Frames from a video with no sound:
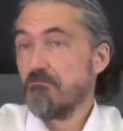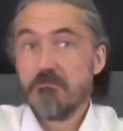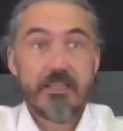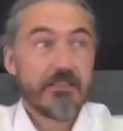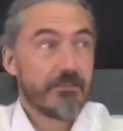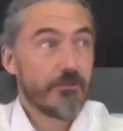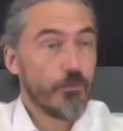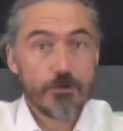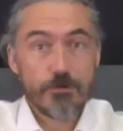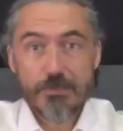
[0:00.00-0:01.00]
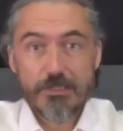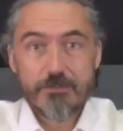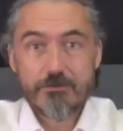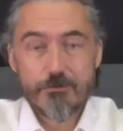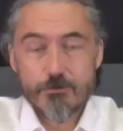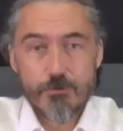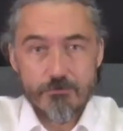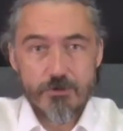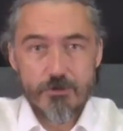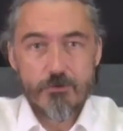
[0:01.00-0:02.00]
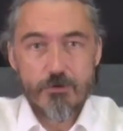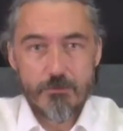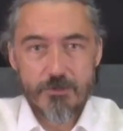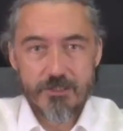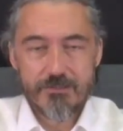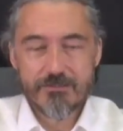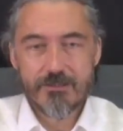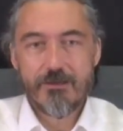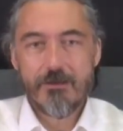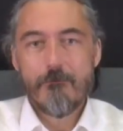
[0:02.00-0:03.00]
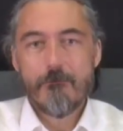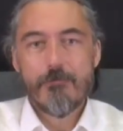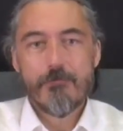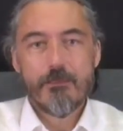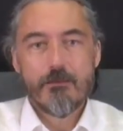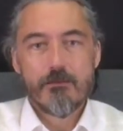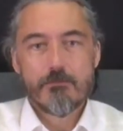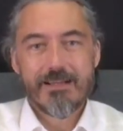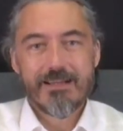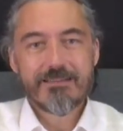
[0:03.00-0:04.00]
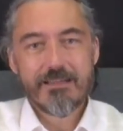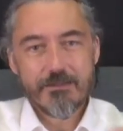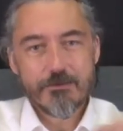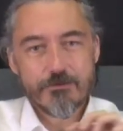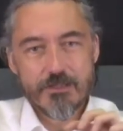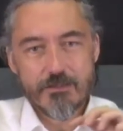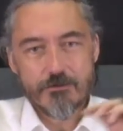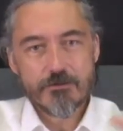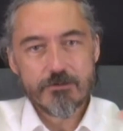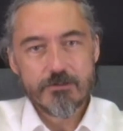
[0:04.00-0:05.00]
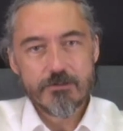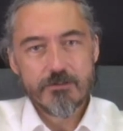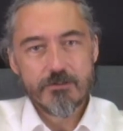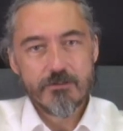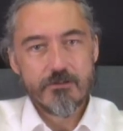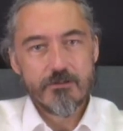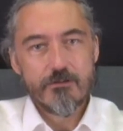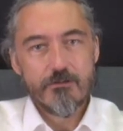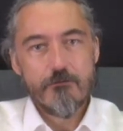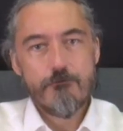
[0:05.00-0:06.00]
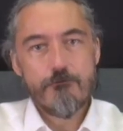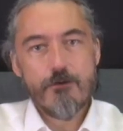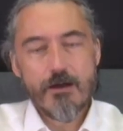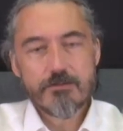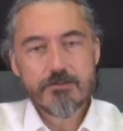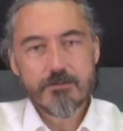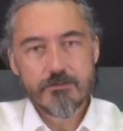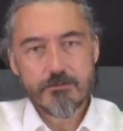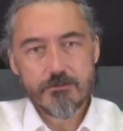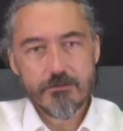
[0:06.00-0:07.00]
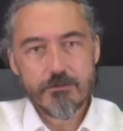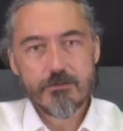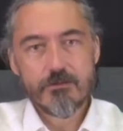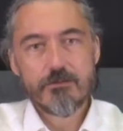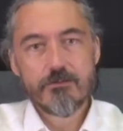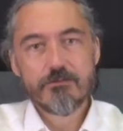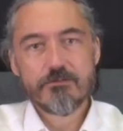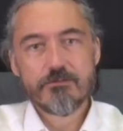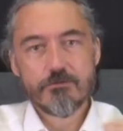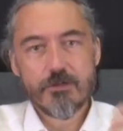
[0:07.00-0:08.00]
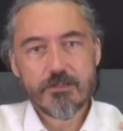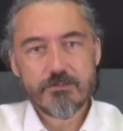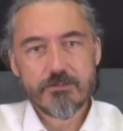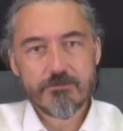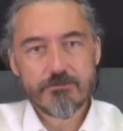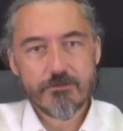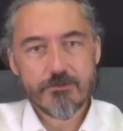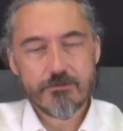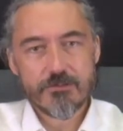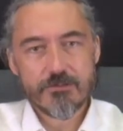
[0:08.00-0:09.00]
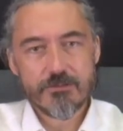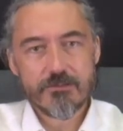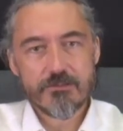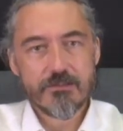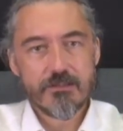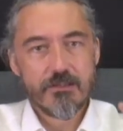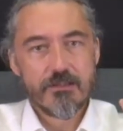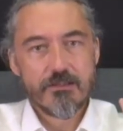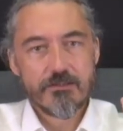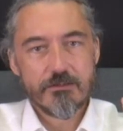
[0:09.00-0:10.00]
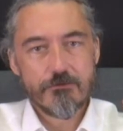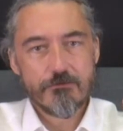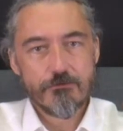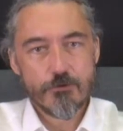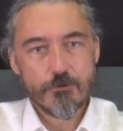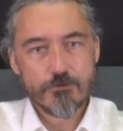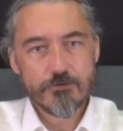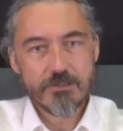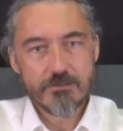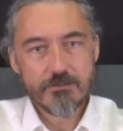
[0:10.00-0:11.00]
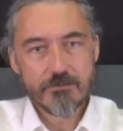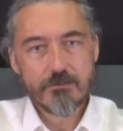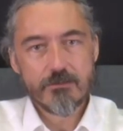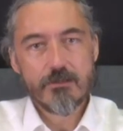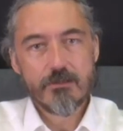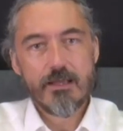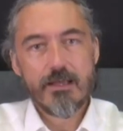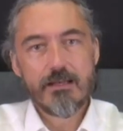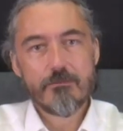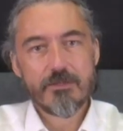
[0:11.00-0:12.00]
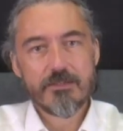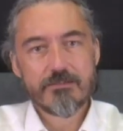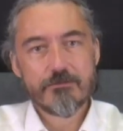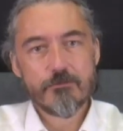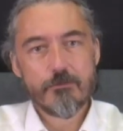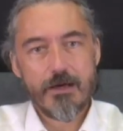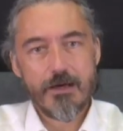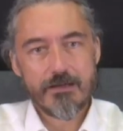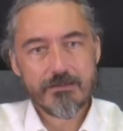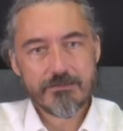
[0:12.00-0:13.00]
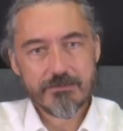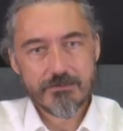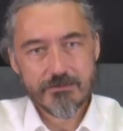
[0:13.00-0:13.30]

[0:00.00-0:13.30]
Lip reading: that's the world we get to know when we grow up in it. But actually, those are not functional structures of consciousness. These are frozen elements of past,